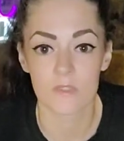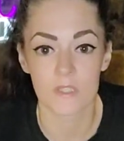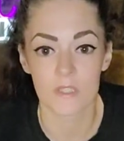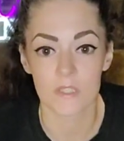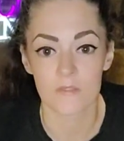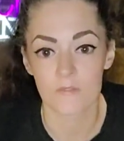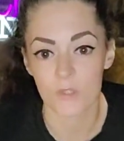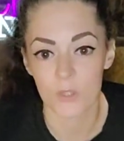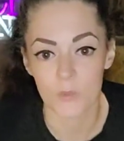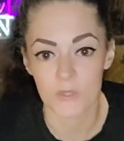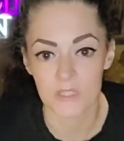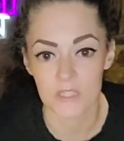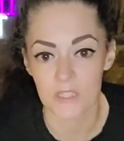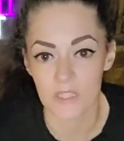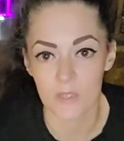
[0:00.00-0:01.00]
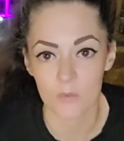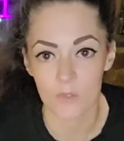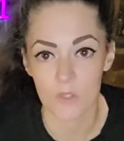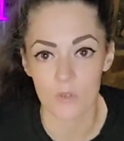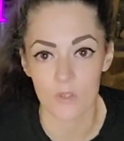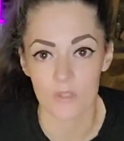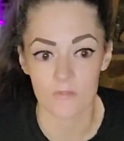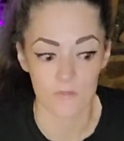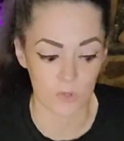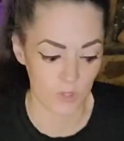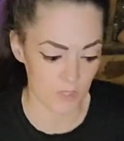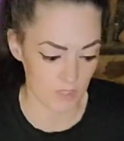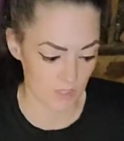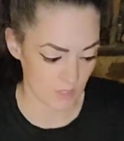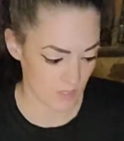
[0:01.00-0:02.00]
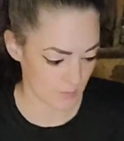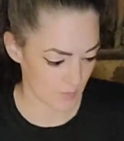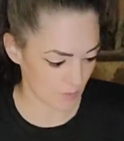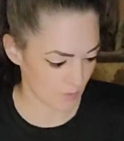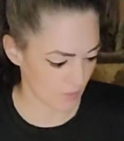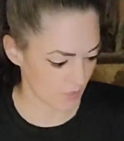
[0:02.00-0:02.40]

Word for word: the frequency that we're going for in the spell